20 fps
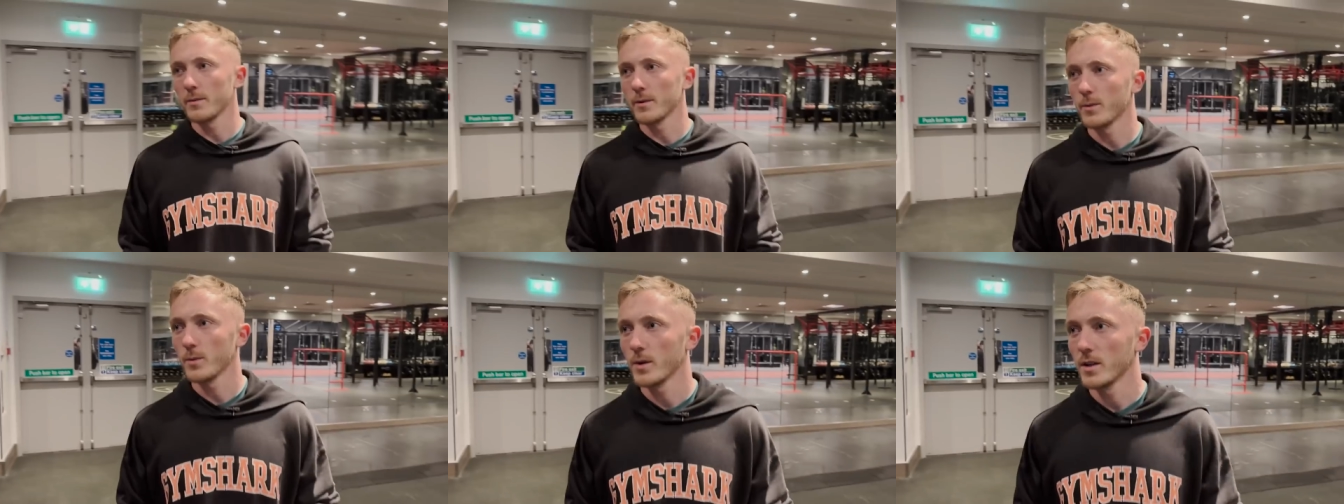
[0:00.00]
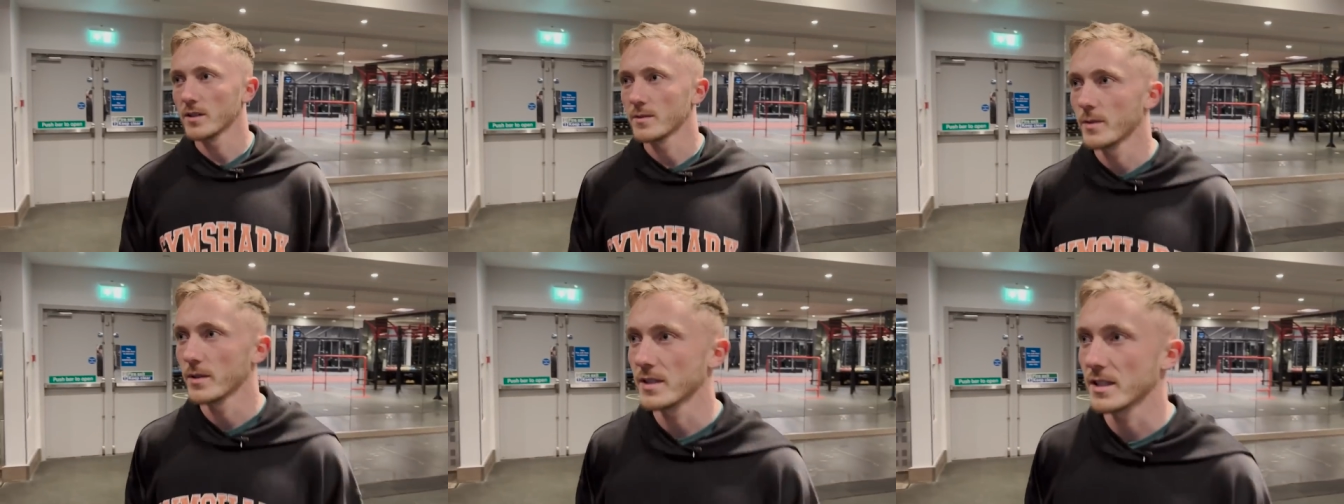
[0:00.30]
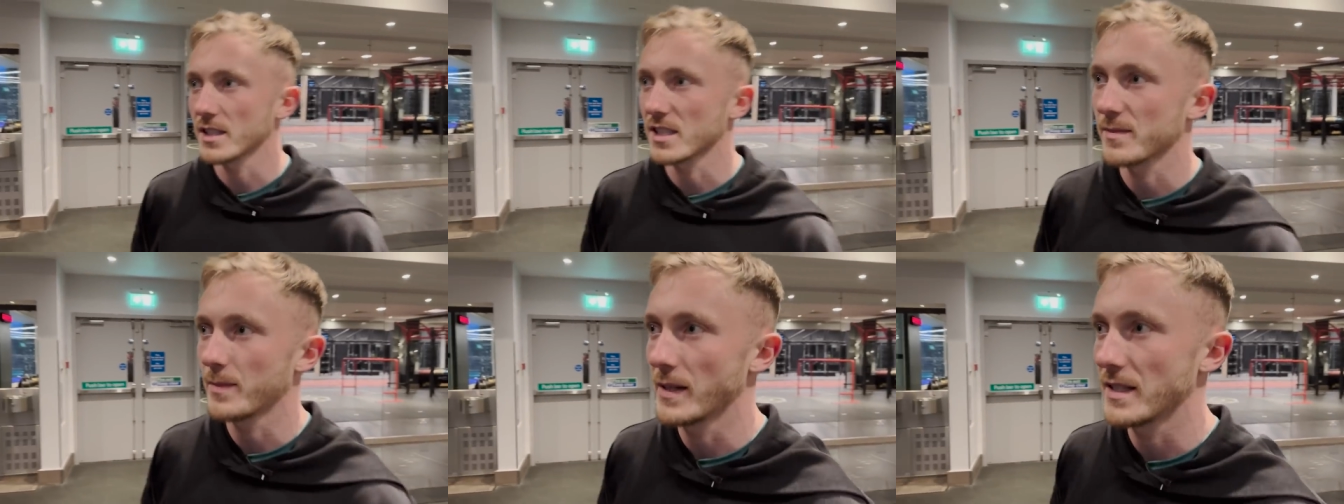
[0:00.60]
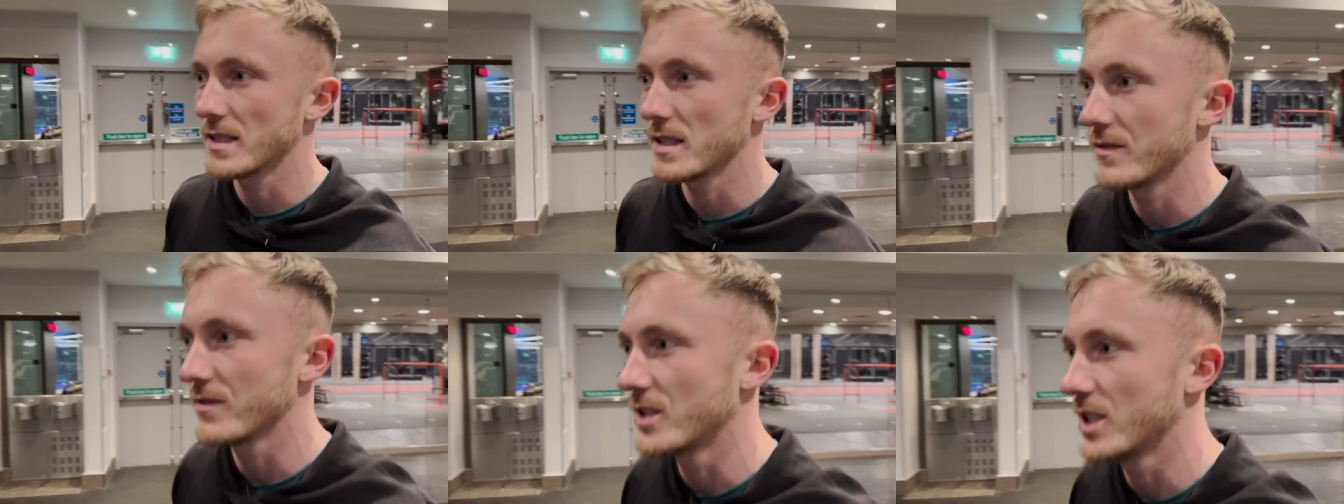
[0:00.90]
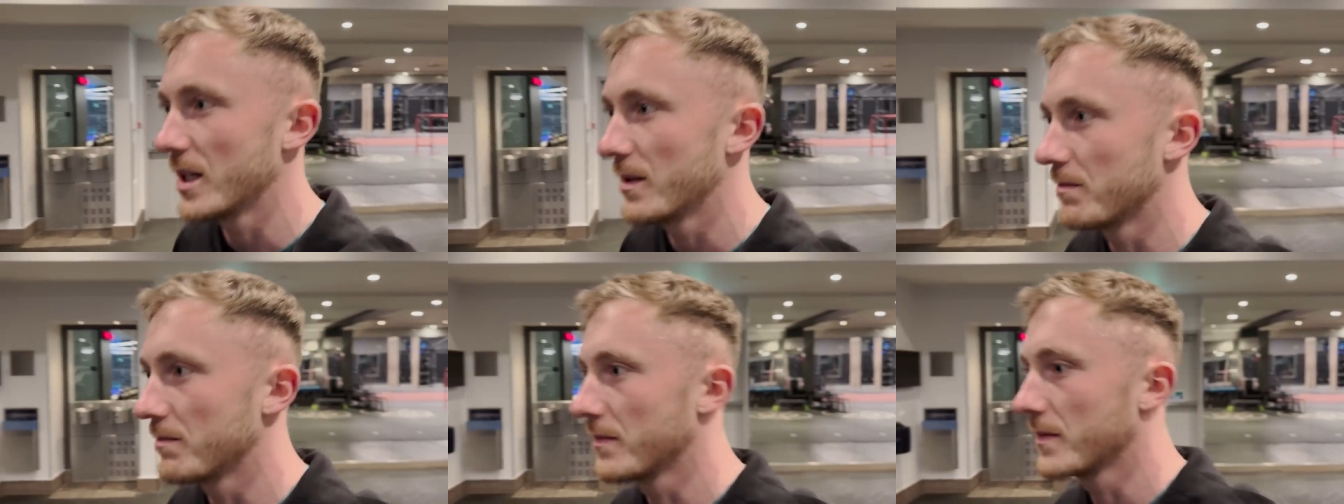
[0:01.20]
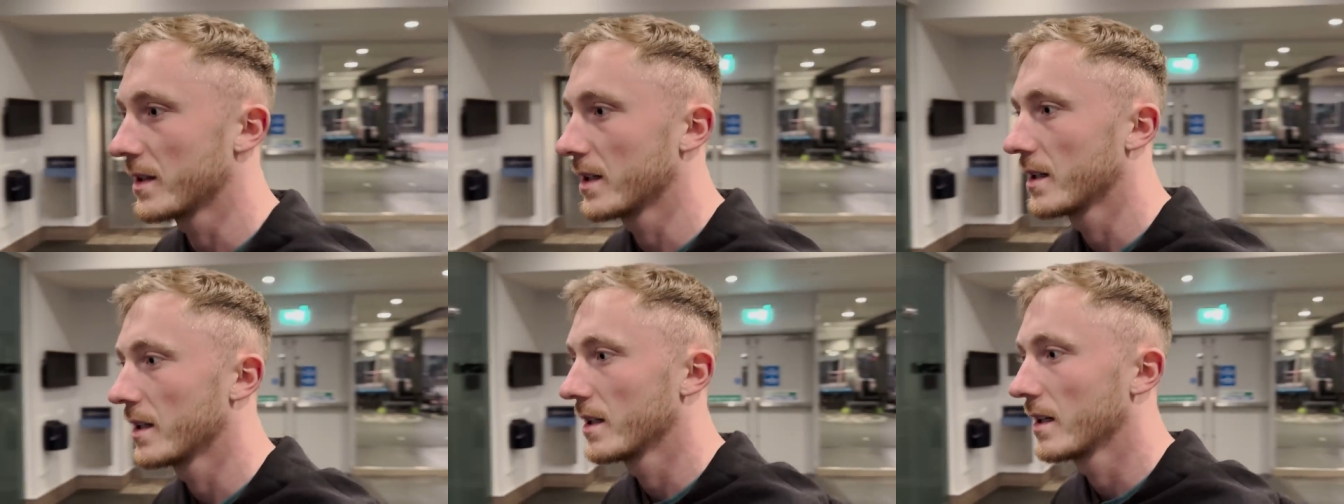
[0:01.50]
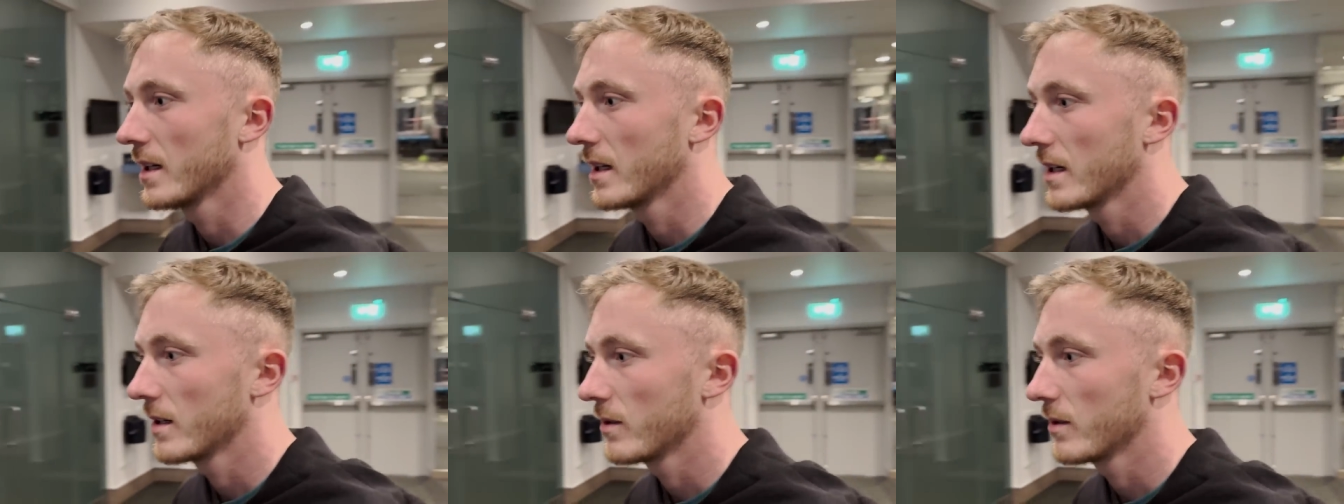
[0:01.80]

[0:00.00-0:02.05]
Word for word: the world's most expensive gym. You